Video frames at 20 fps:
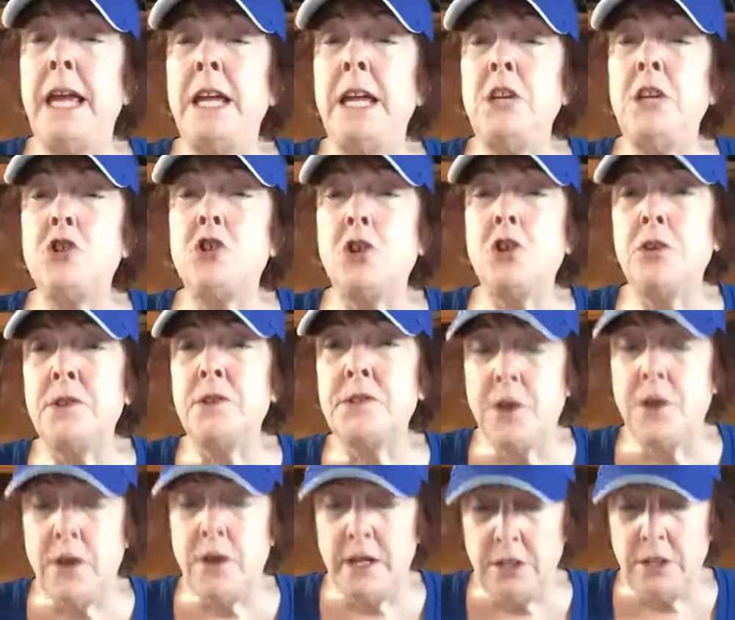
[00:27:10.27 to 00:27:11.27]
from
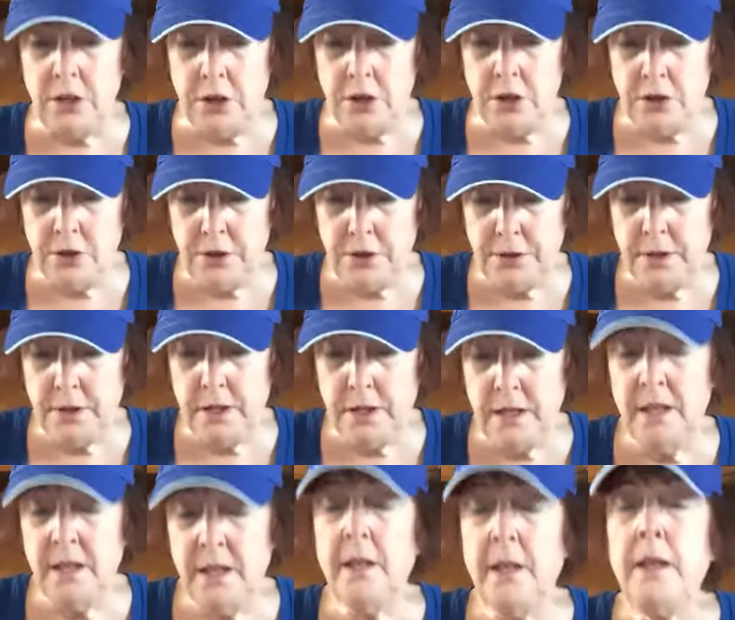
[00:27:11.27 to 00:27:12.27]
Angels on
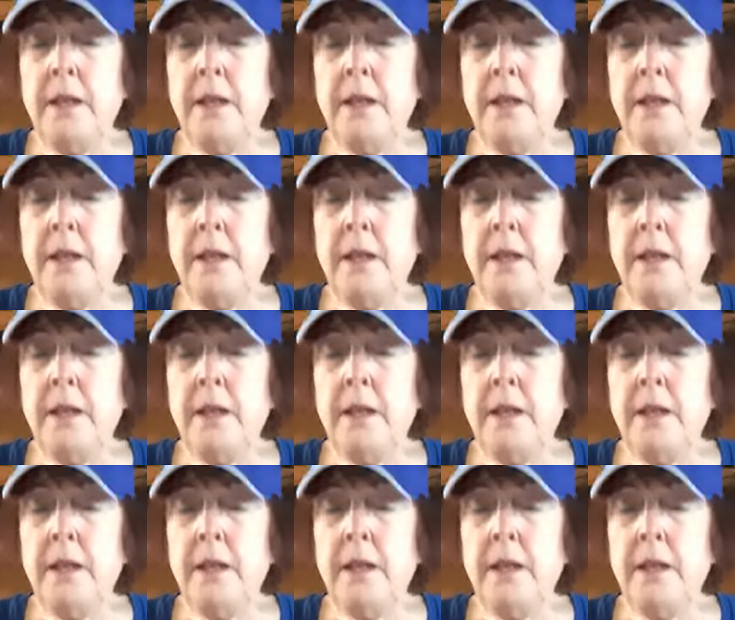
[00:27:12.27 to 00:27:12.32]
Earth,